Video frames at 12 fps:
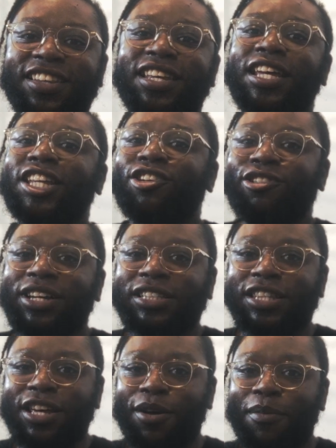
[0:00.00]
to increase
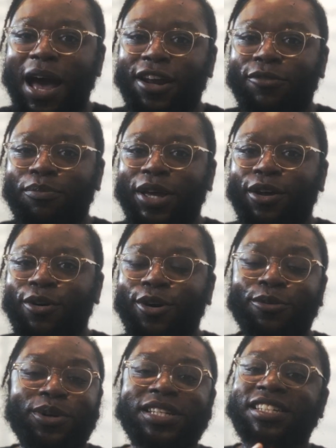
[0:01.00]
the amount of
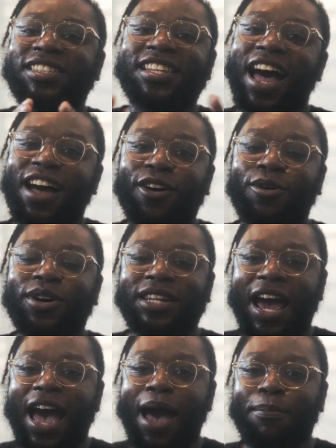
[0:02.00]
bitcoin which is not going
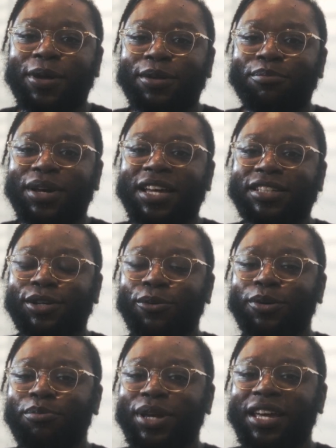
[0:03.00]
to happen because it
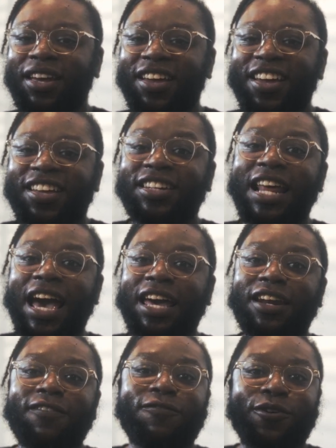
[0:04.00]
would be
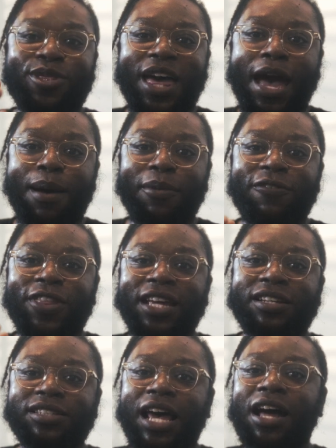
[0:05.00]
negative for them if they
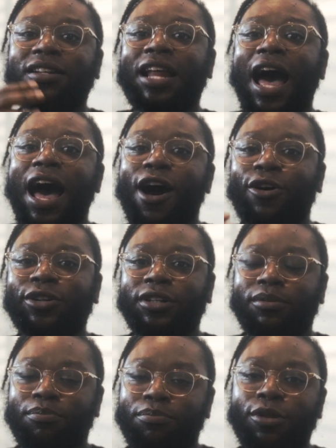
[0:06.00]
just allowed
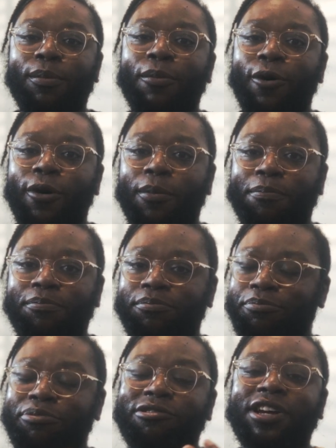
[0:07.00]
the more
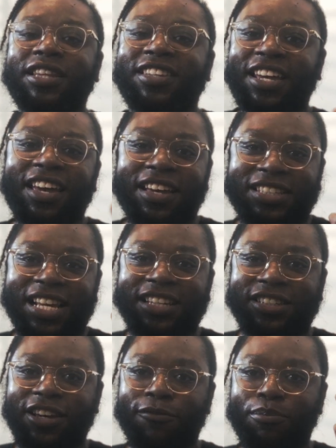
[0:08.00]
printing
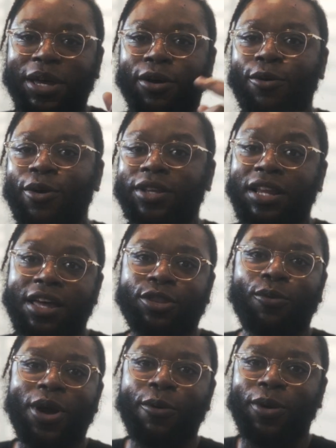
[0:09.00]
essentially of Bitcoin, like
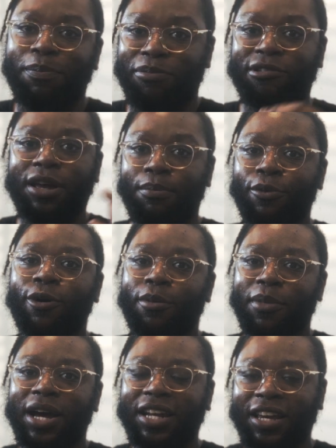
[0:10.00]
the way we print more
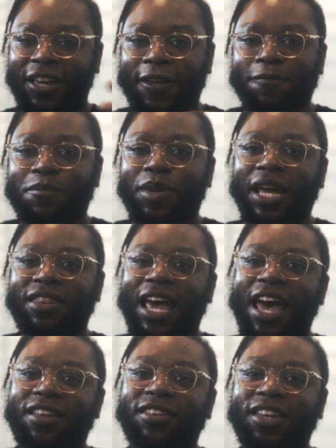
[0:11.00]
money, and
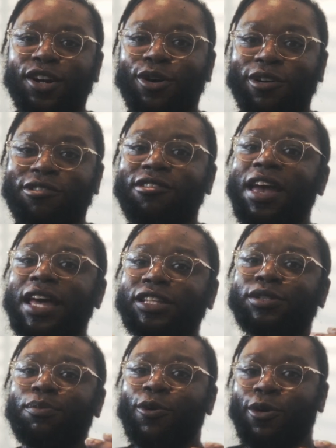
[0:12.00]
that you know
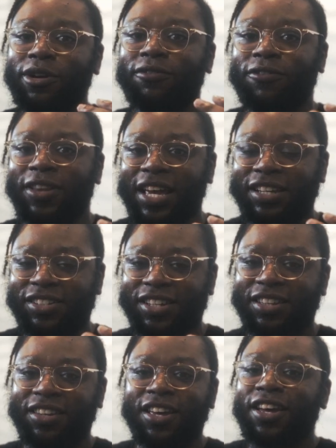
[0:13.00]
creates more
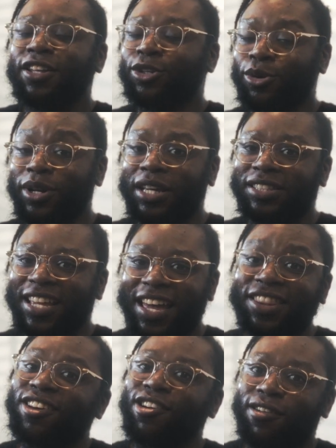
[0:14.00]
inflation to an
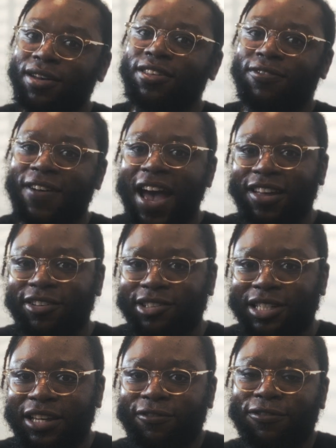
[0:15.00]
extent. There are other
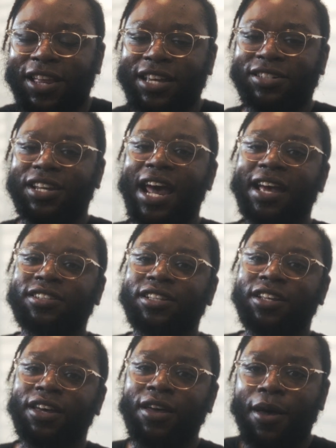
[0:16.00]
factors to inflation
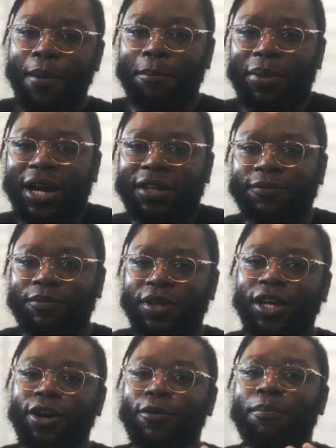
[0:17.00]
actually, but
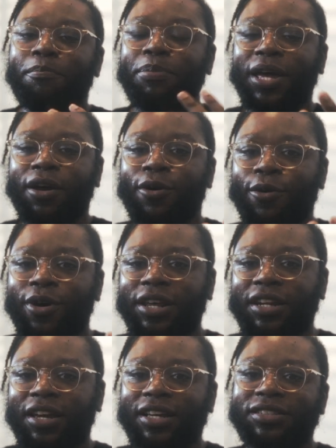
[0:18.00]
you know
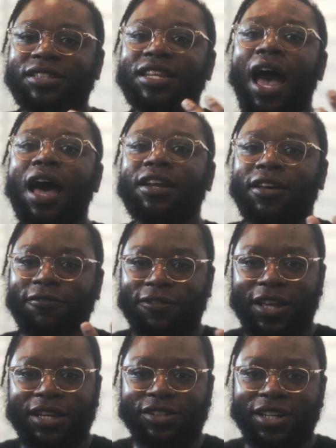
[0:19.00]
Bitcoin is not
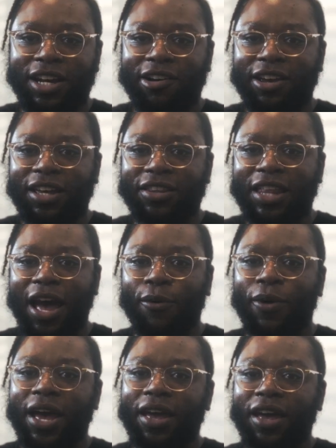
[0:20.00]
inflationary in that
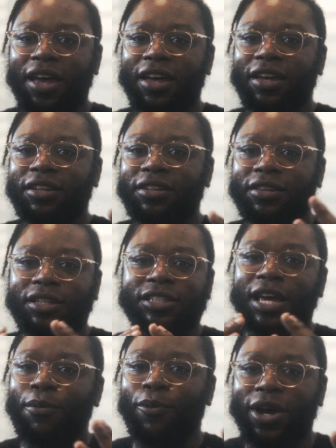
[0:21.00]
way, in the
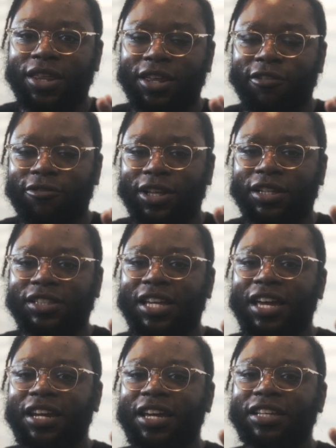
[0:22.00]
same way that real
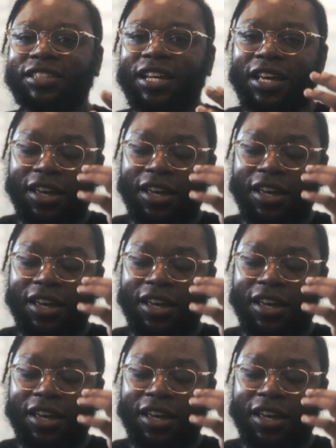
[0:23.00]
estate is,